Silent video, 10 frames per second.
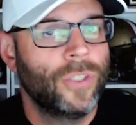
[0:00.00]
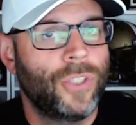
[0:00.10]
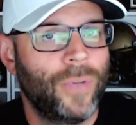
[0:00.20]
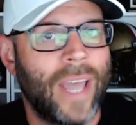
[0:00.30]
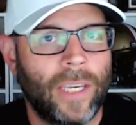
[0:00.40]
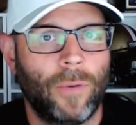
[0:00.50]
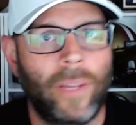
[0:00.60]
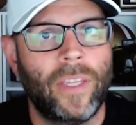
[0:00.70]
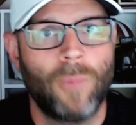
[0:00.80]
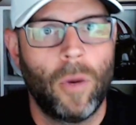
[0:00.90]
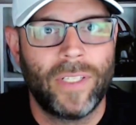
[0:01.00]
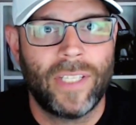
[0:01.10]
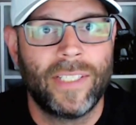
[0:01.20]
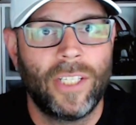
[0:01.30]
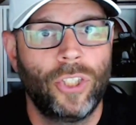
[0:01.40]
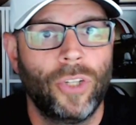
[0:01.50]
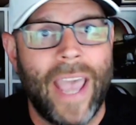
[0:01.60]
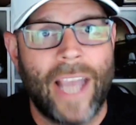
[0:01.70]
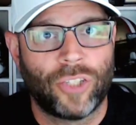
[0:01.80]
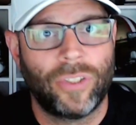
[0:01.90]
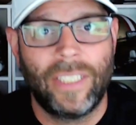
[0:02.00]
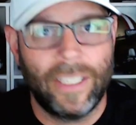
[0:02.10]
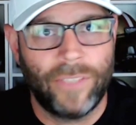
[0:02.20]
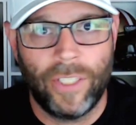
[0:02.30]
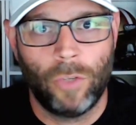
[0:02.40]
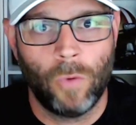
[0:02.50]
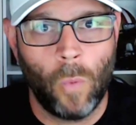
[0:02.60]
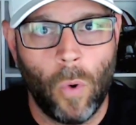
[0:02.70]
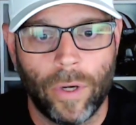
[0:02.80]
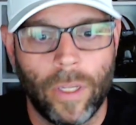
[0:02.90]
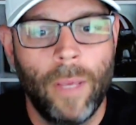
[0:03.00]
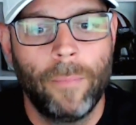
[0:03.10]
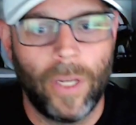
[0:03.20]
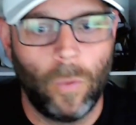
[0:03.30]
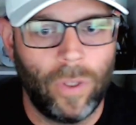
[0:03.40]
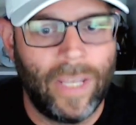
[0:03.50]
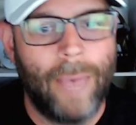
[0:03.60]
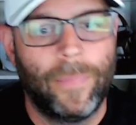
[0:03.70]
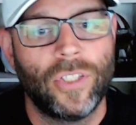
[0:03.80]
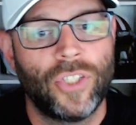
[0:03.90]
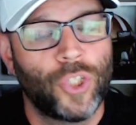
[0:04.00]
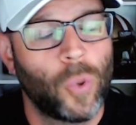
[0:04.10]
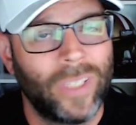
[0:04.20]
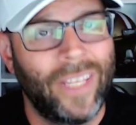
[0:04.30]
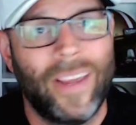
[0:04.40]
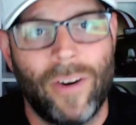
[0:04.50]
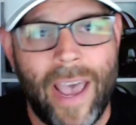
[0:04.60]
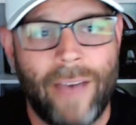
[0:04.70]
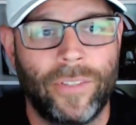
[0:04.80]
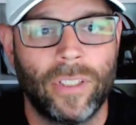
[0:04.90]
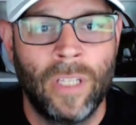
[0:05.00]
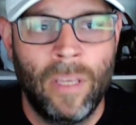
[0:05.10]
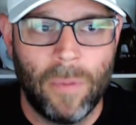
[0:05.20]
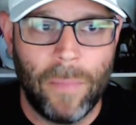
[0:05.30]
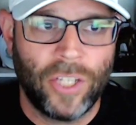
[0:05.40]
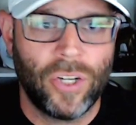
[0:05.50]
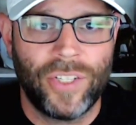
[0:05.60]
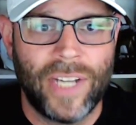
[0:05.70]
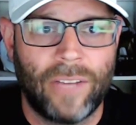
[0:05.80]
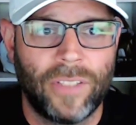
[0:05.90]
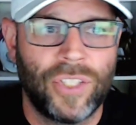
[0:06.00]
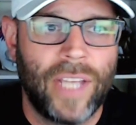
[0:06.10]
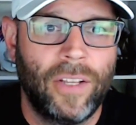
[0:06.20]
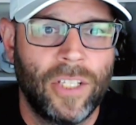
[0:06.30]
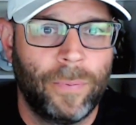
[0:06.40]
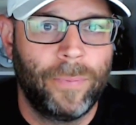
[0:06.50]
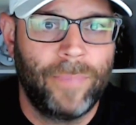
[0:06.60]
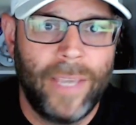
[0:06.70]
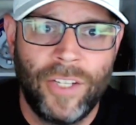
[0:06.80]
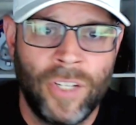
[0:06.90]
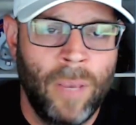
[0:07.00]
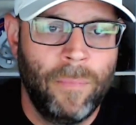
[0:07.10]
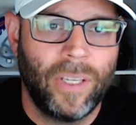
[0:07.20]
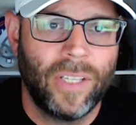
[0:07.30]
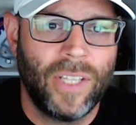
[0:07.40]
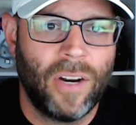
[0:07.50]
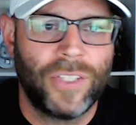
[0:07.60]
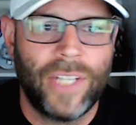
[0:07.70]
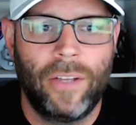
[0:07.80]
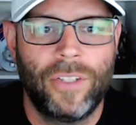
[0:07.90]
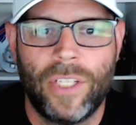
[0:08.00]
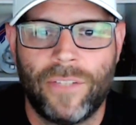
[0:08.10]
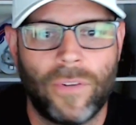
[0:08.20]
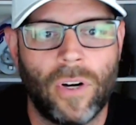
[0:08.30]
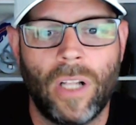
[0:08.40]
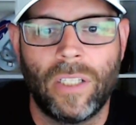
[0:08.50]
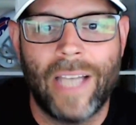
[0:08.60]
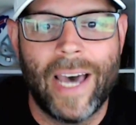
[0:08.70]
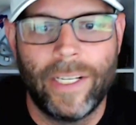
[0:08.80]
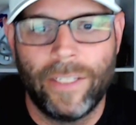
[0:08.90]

do not get rid of these moments until you're actually gifted the reward, but it will happen shortly thereafter. But make sure to check out this challenge page because there are challenges for a lot of